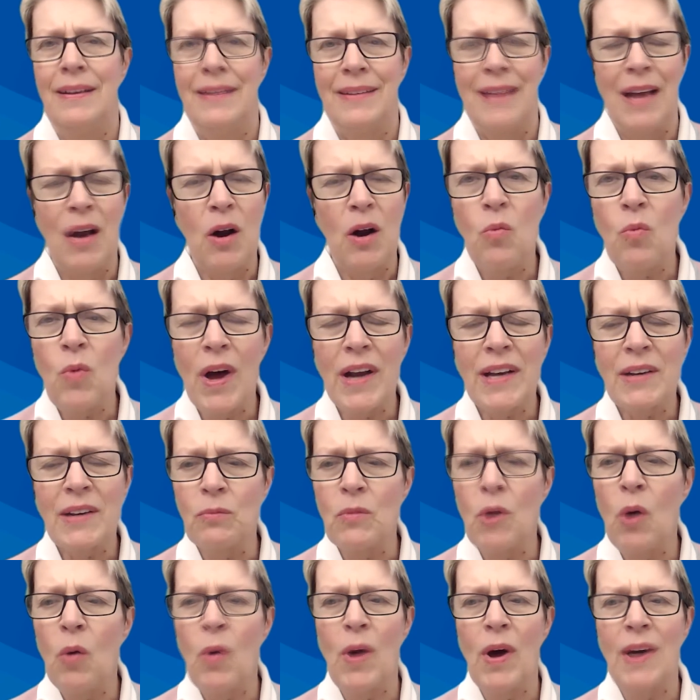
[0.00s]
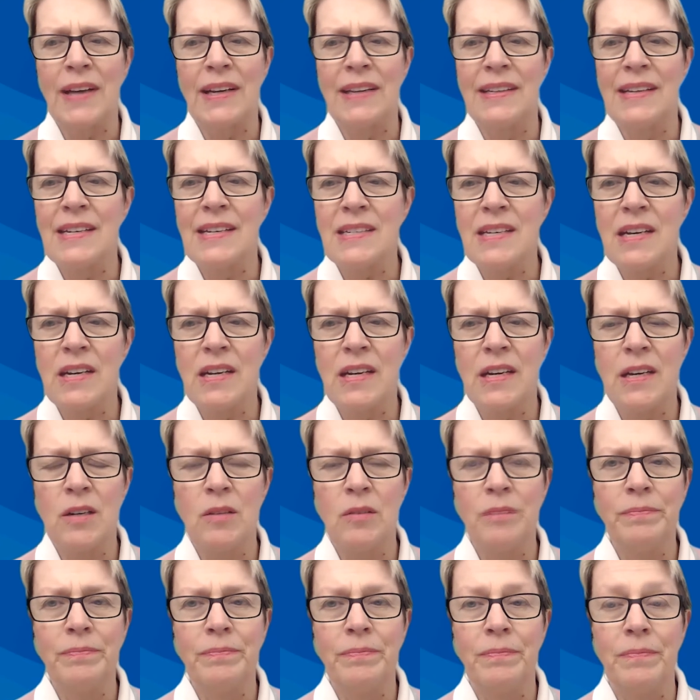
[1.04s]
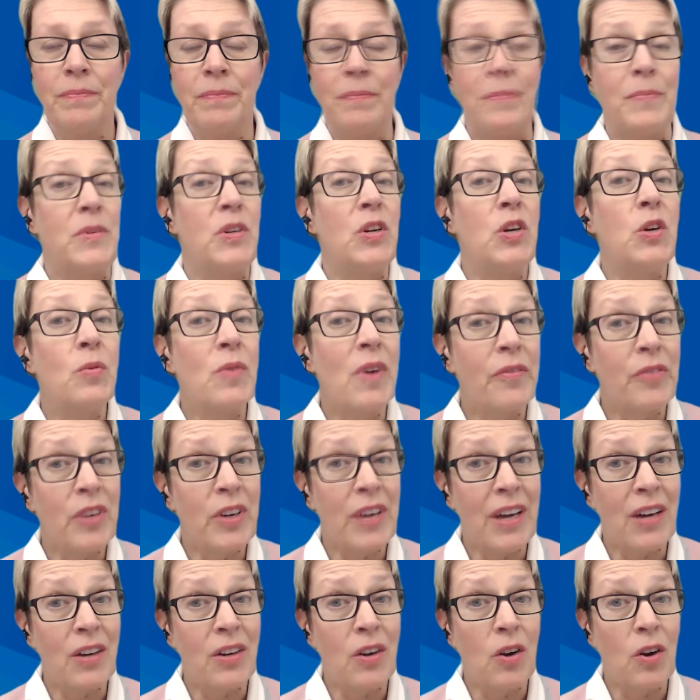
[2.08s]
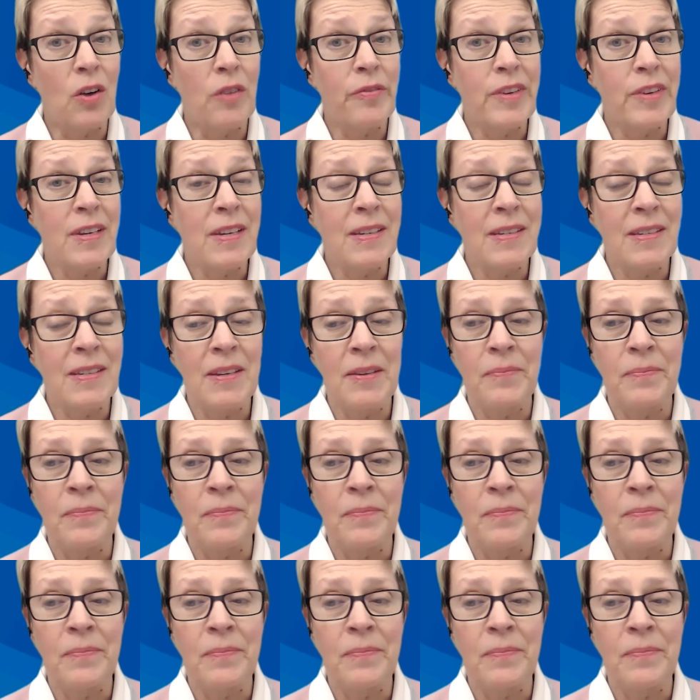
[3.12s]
they won't want to listen to you? Do you ever get nervous?